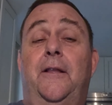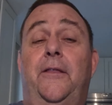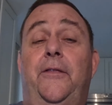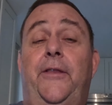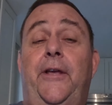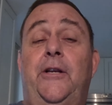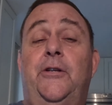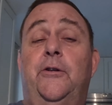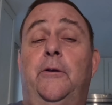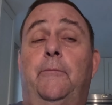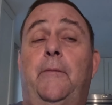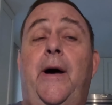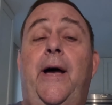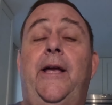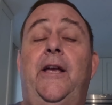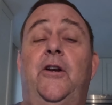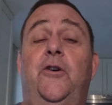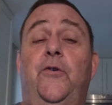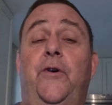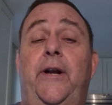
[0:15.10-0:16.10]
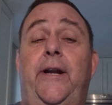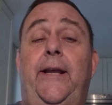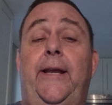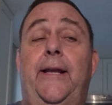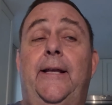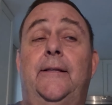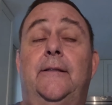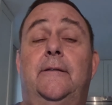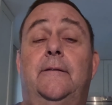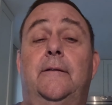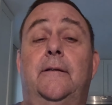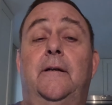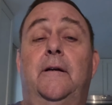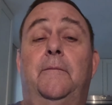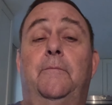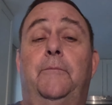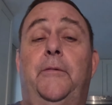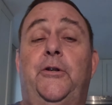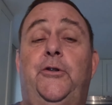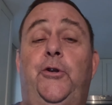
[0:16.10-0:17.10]
These are my ingredients,
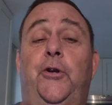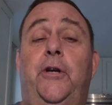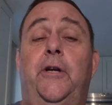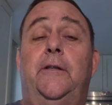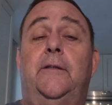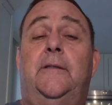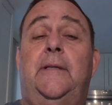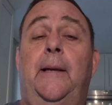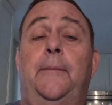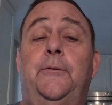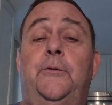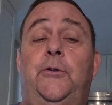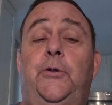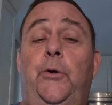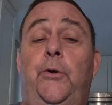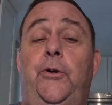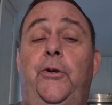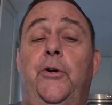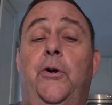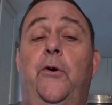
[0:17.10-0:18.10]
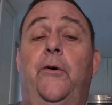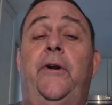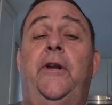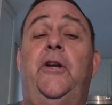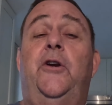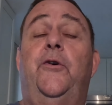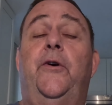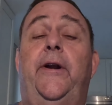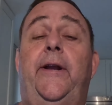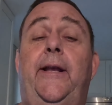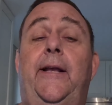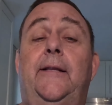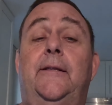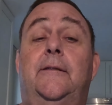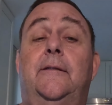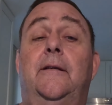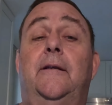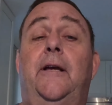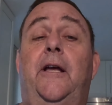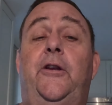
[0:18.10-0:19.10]
but you can substitute your own
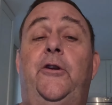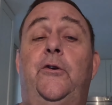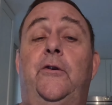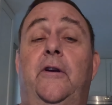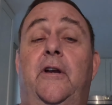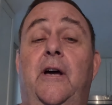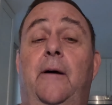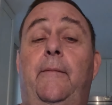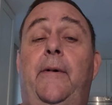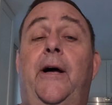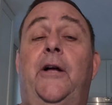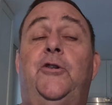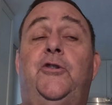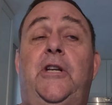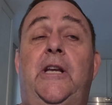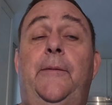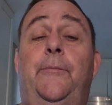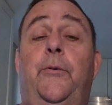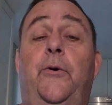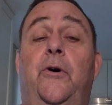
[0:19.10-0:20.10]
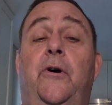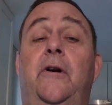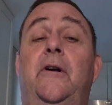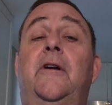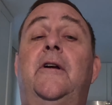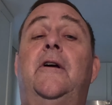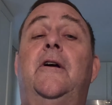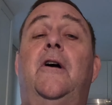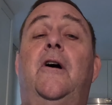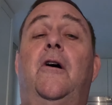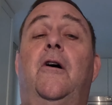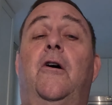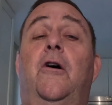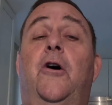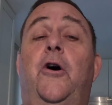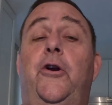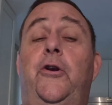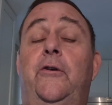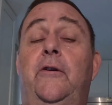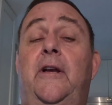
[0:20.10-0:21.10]
ingredients and you can come out cheaper
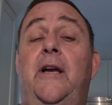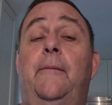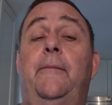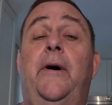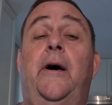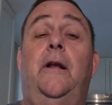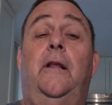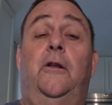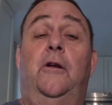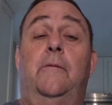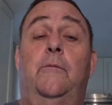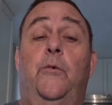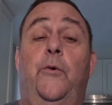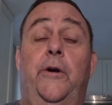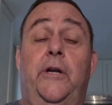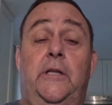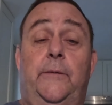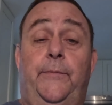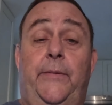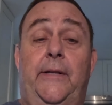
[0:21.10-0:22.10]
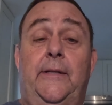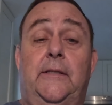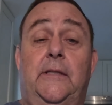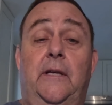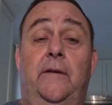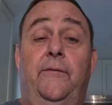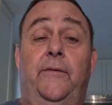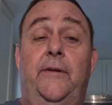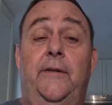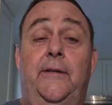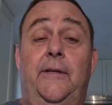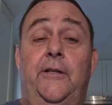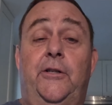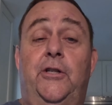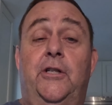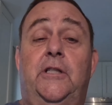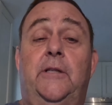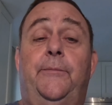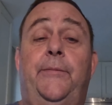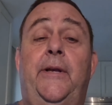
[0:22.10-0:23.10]
or you can come out a little more expensive. It
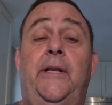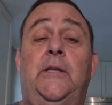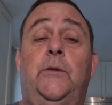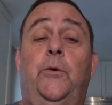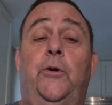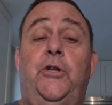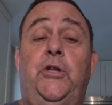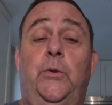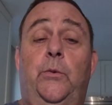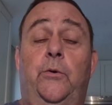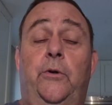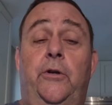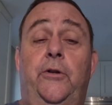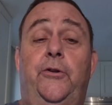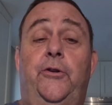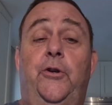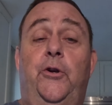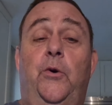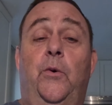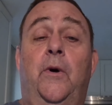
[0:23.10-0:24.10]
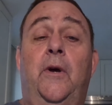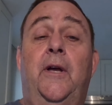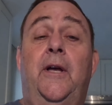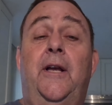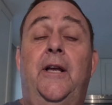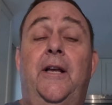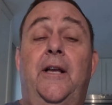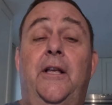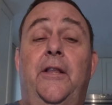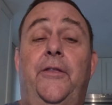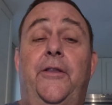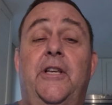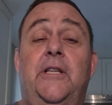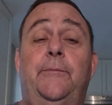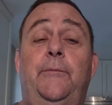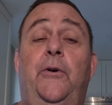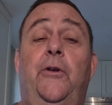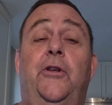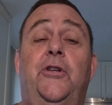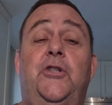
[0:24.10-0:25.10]
just depends what you want to do. This
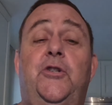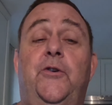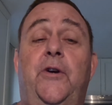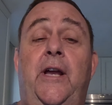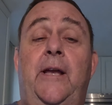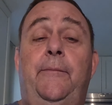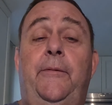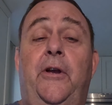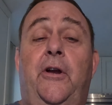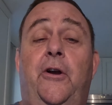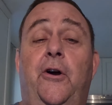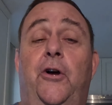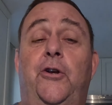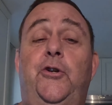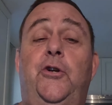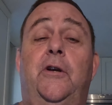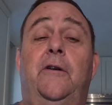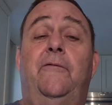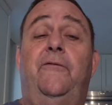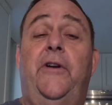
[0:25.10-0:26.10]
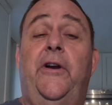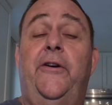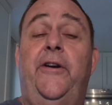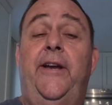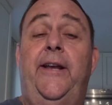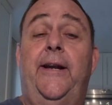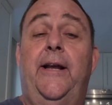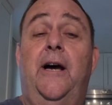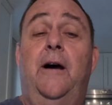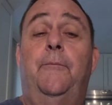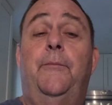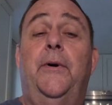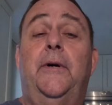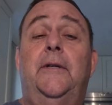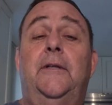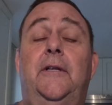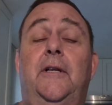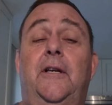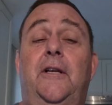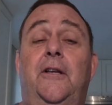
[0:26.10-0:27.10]
meal is great because you can vary it up.
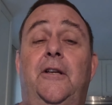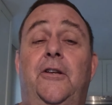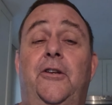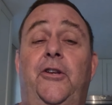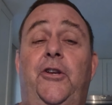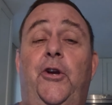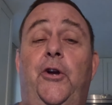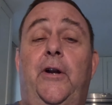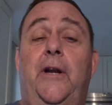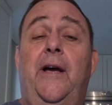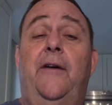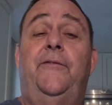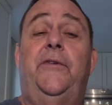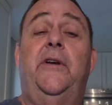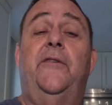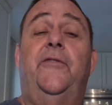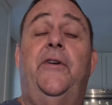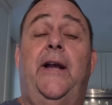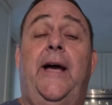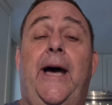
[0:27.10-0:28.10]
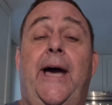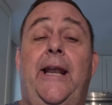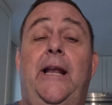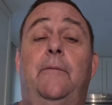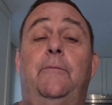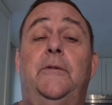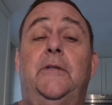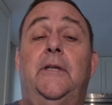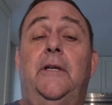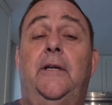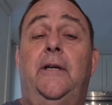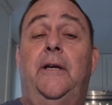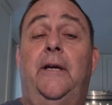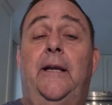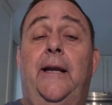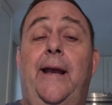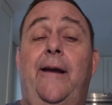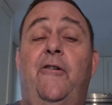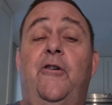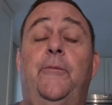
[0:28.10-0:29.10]
You can have different items
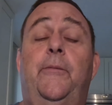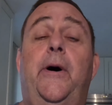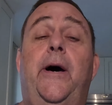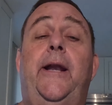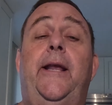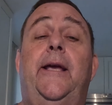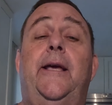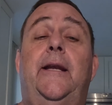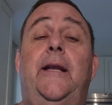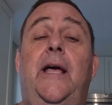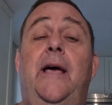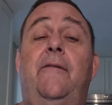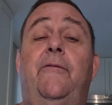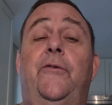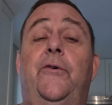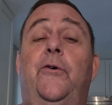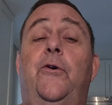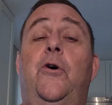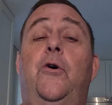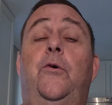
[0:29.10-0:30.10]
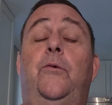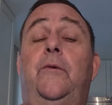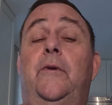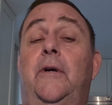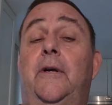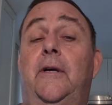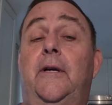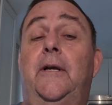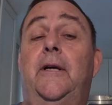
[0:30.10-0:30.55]
and everybody can have their own